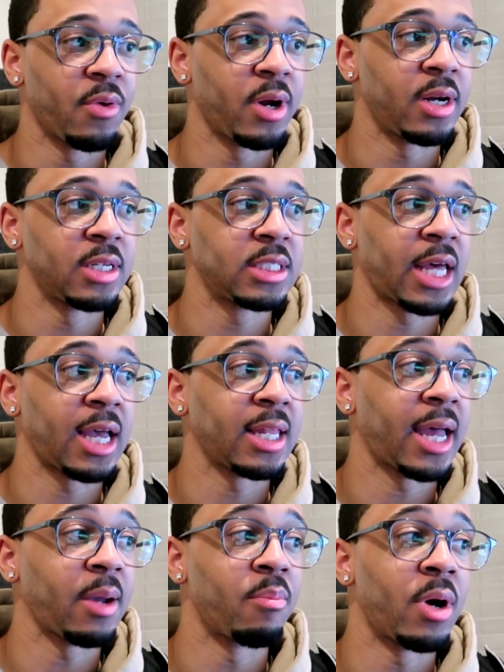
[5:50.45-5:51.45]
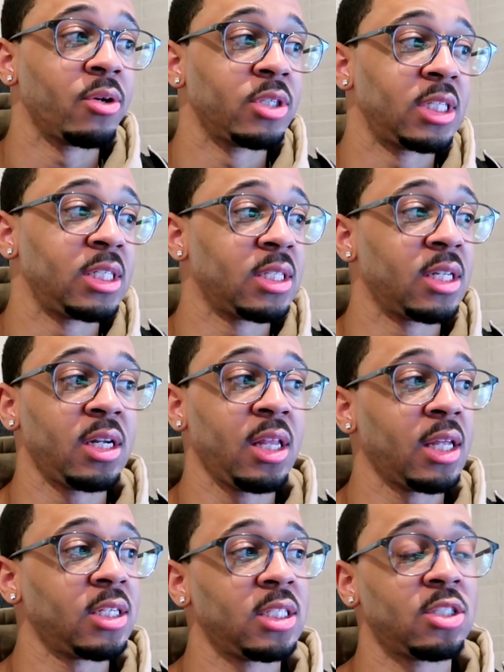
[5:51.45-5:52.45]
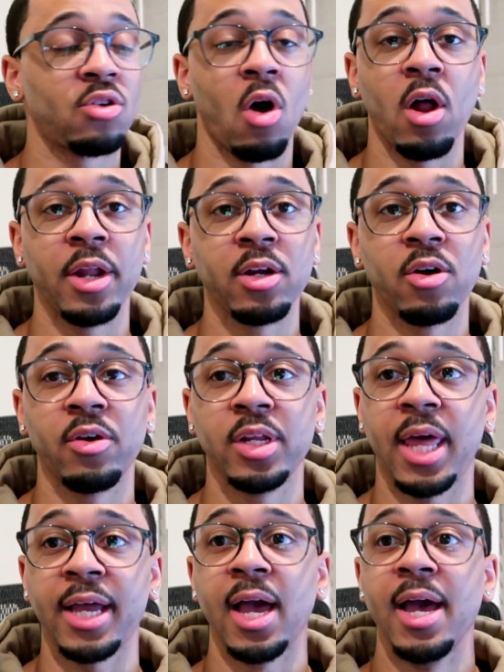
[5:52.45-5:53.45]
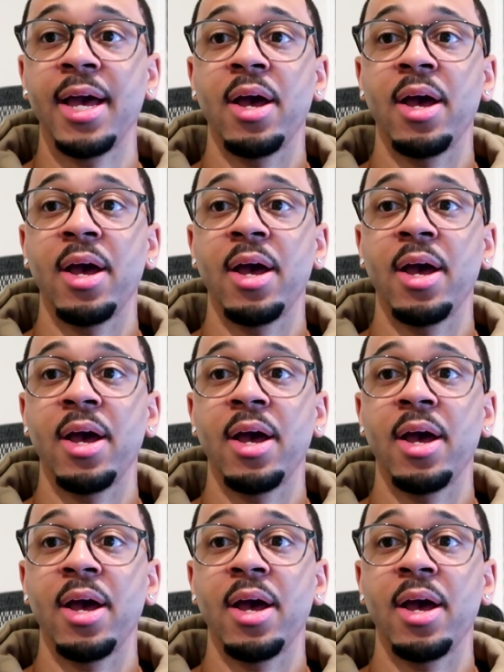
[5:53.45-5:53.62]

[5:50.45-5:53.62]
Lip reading: where it's like bro, she's calling her and like,